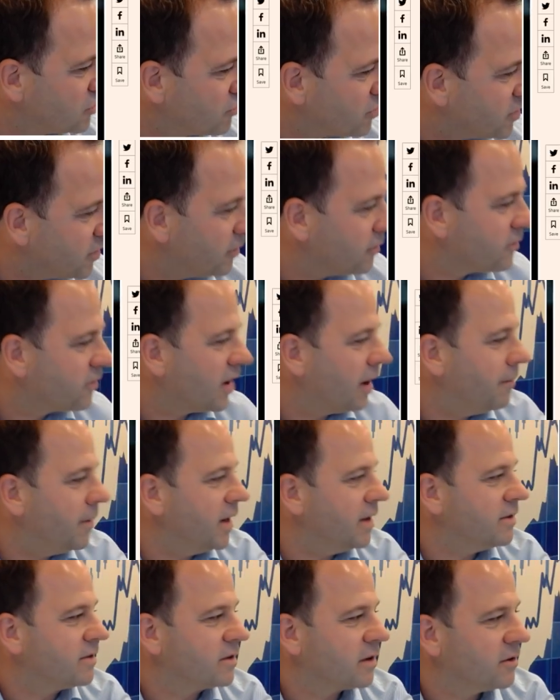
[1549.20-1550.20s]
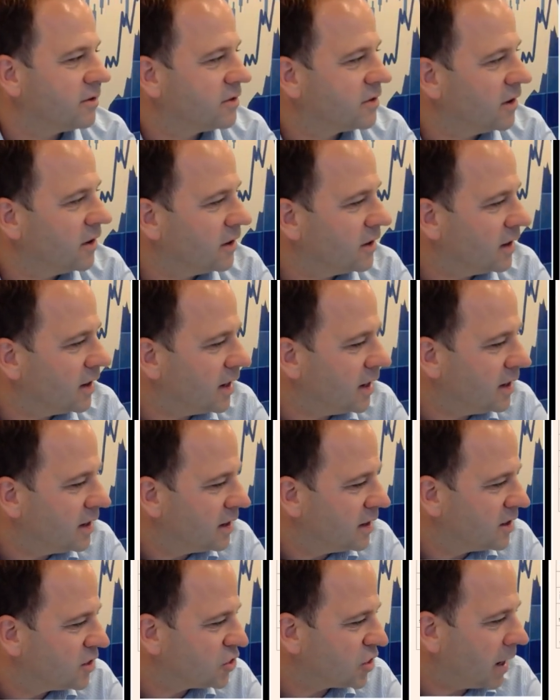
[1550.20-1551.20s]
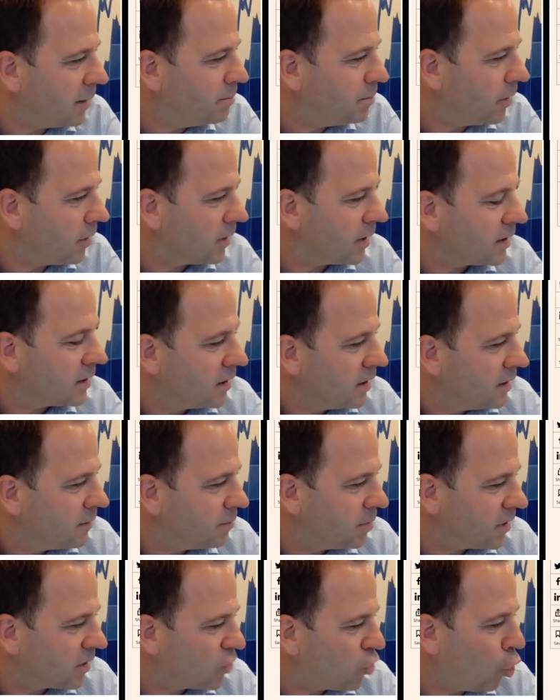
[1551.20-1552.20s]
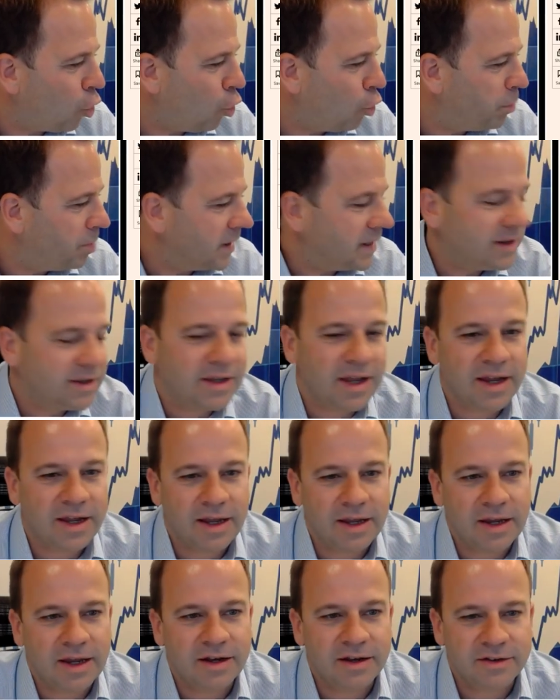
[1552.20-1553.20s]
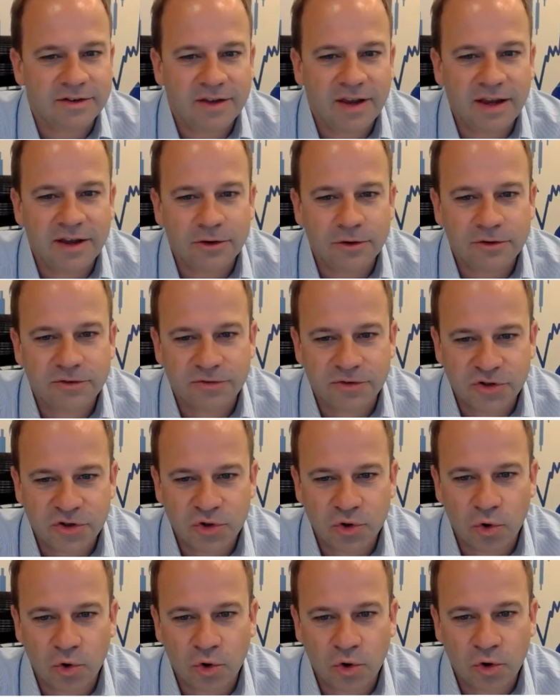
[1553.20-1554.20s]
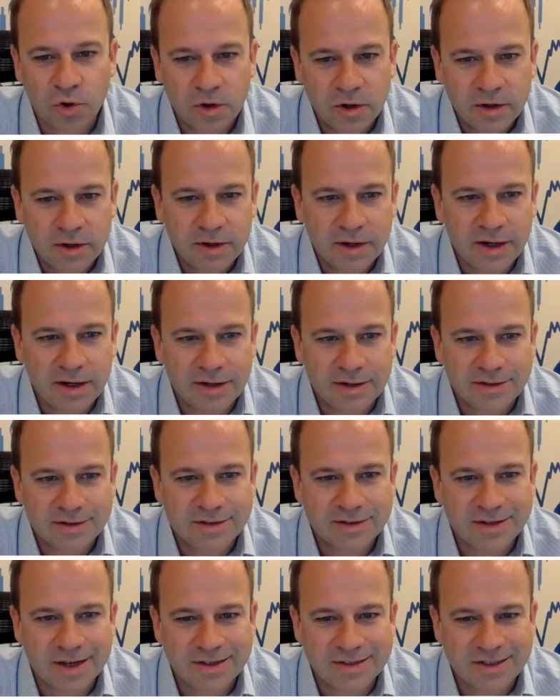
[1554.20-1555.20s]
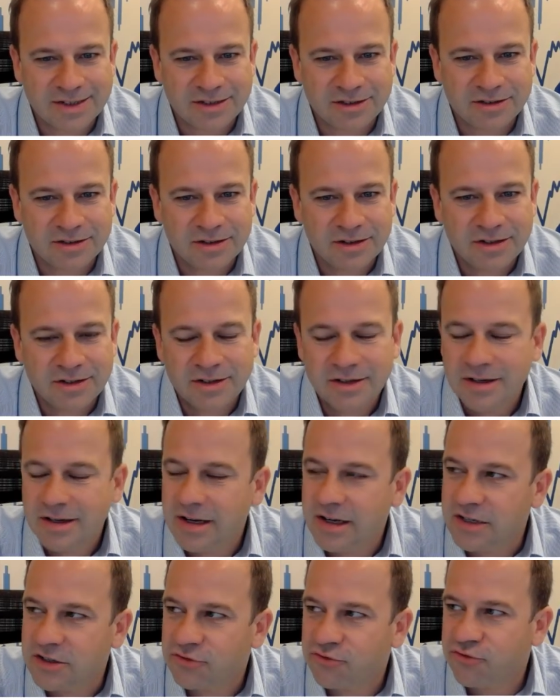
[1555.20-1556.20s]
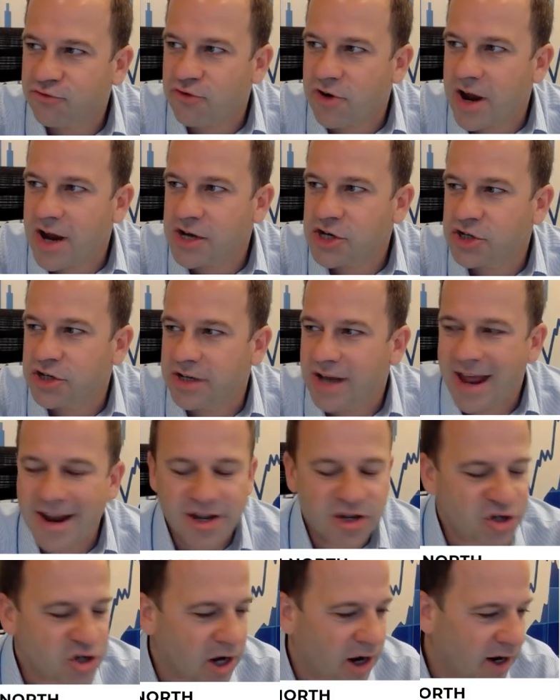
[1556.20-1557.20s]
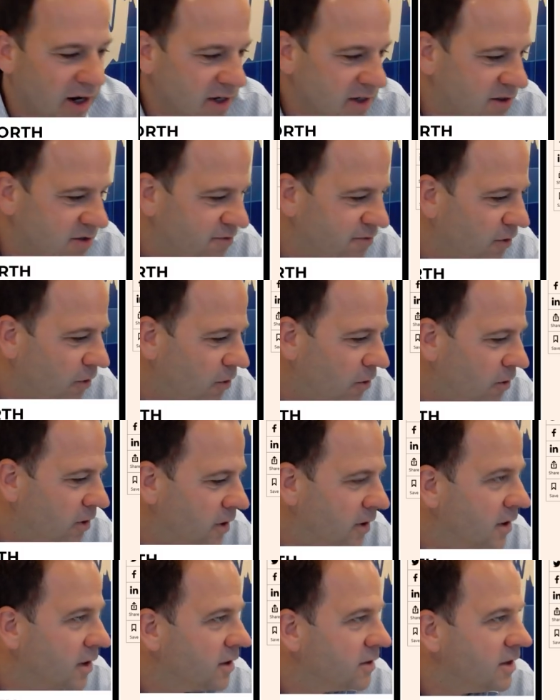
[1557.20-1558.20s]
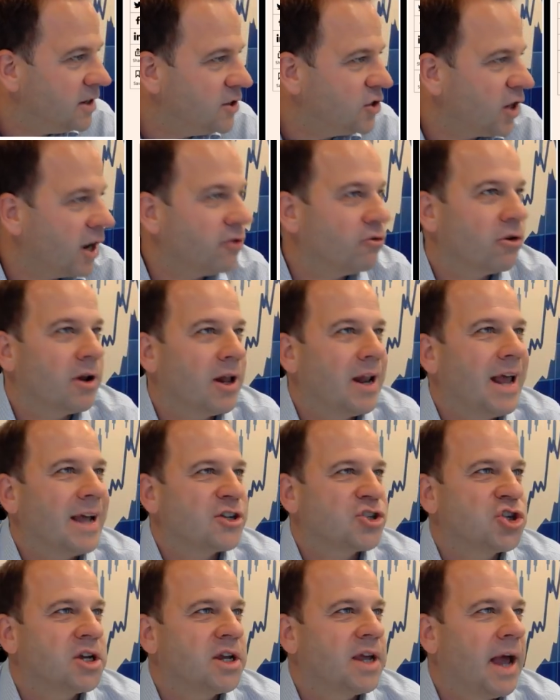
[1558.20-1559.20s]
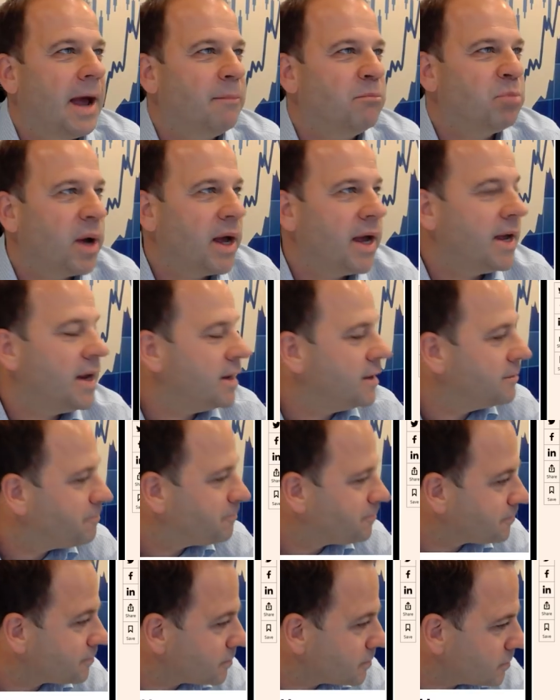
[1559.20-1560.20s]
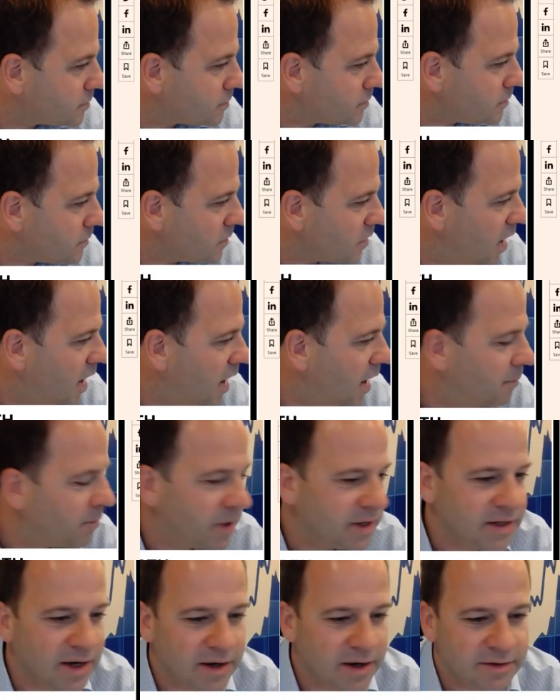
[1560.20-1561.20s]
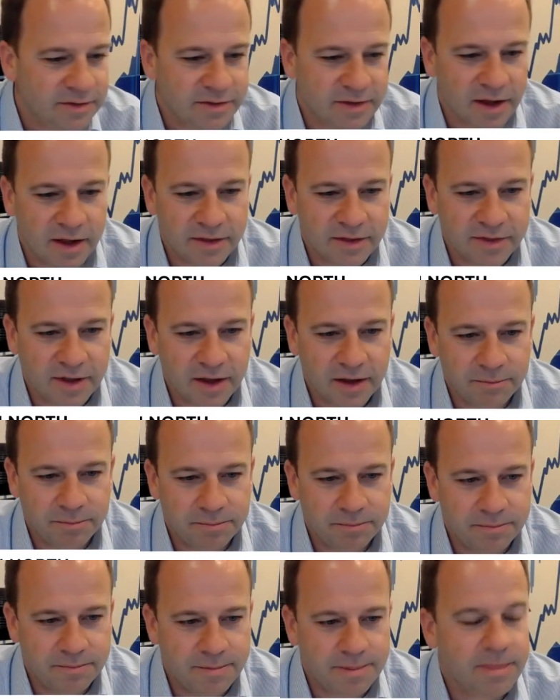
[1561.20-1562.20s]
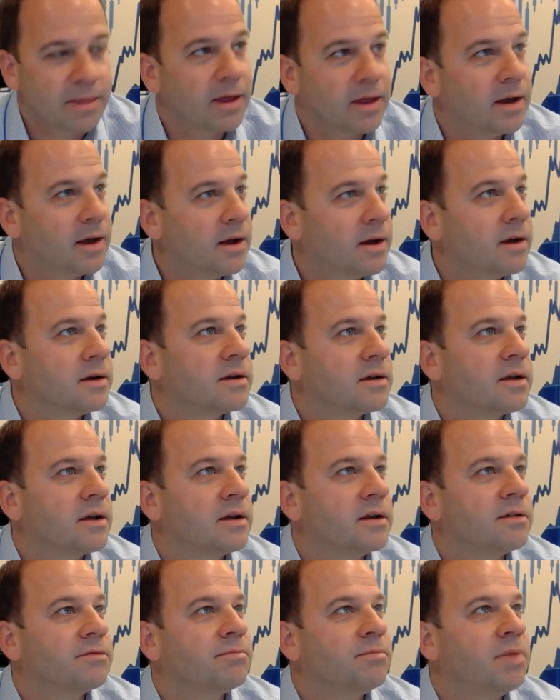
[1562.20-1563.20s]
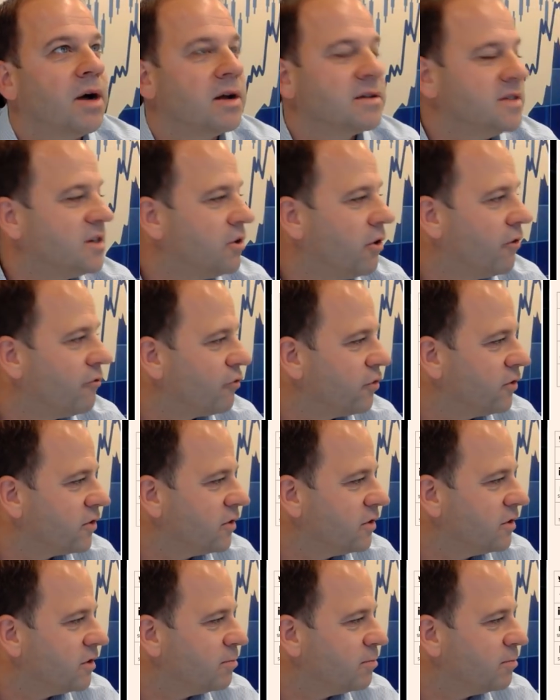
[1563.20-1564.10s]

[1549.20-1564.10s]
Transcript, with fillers: results come in. So certainly shambolic, but Corbyn digging in his heels for sure. He says he's, he's fresh and energised for the general election campaign. Um, but yeah, they're... they're their kind of party conference has